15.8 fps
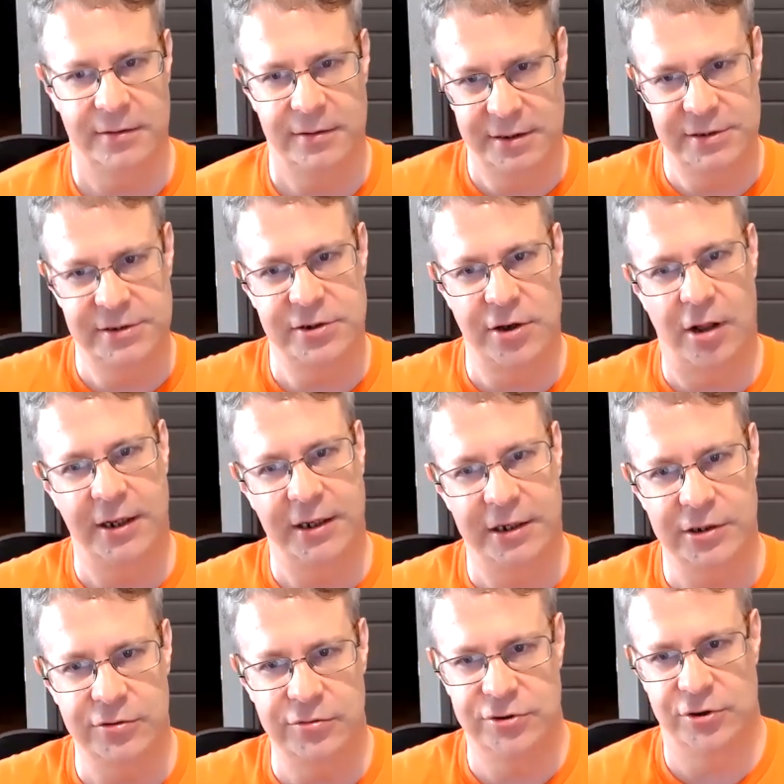installing a
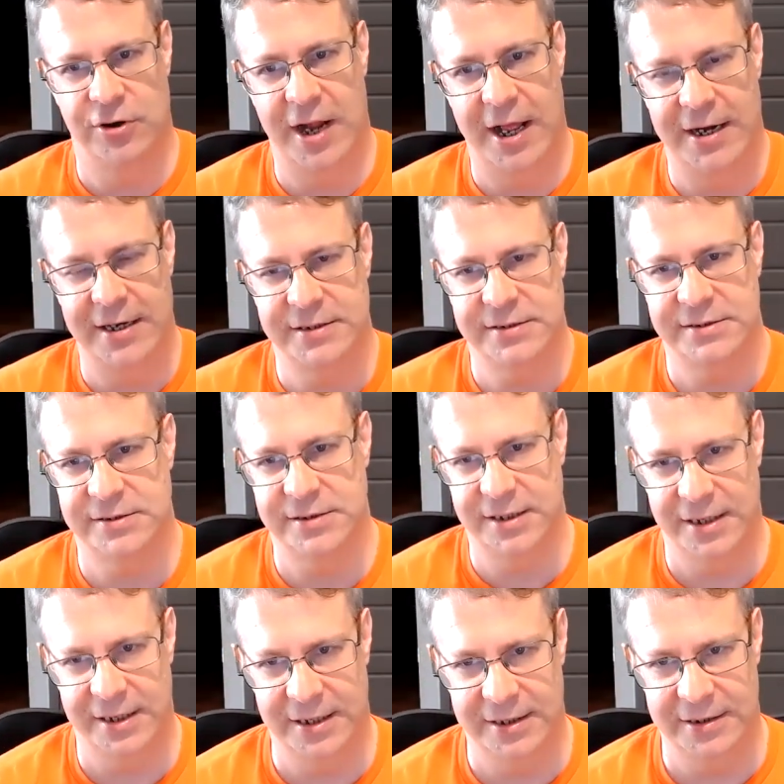user at its,
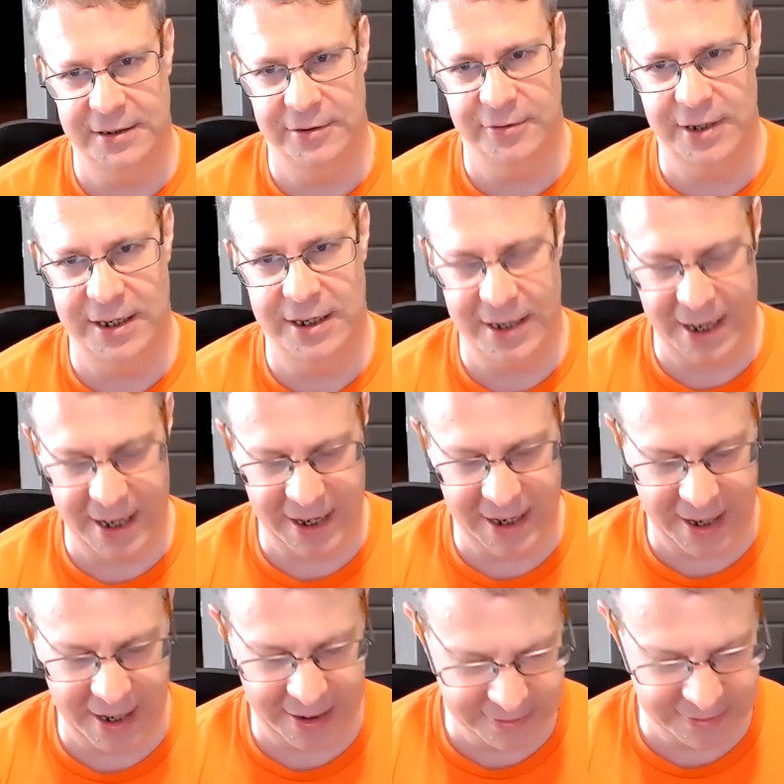you know,
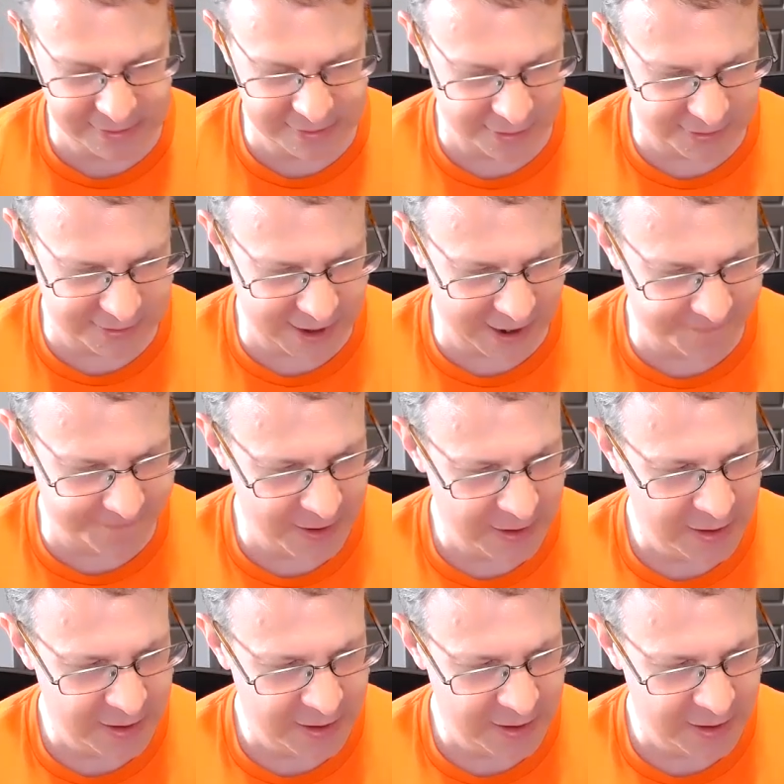at install time.